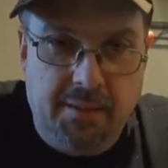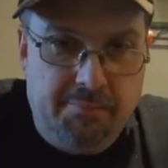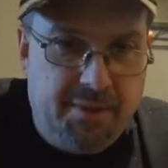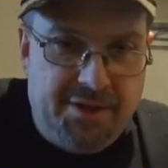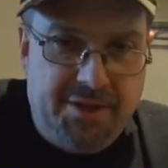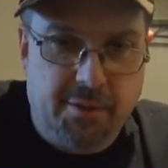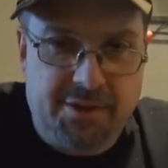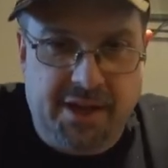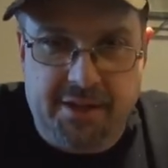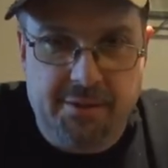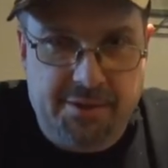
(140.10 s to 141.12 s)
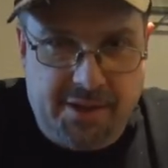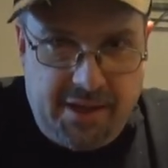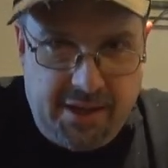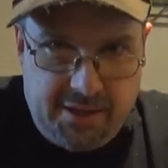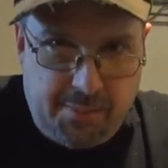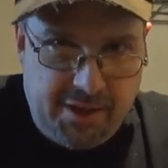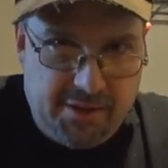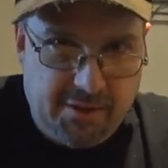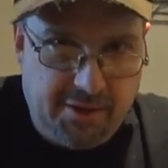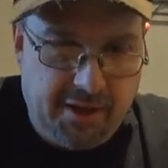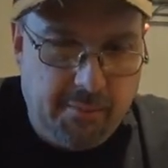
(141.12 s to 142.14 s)
But don't diagnose a case based
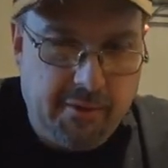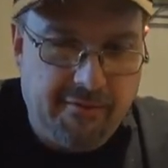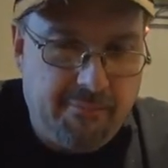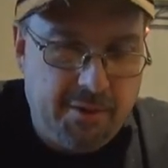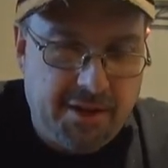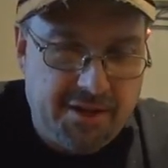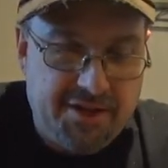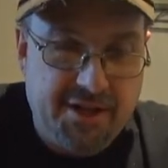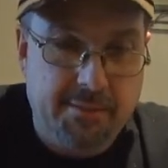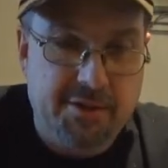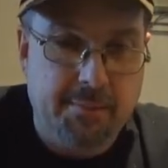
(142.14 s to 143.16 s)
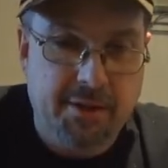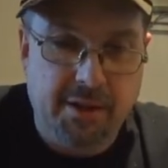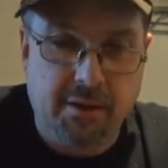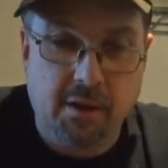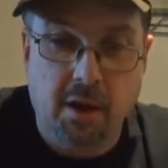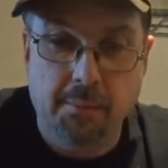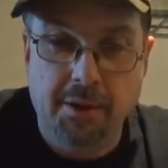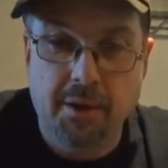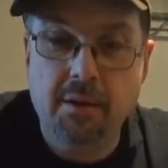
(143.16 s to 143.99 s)
on EMF, but that seems to be the common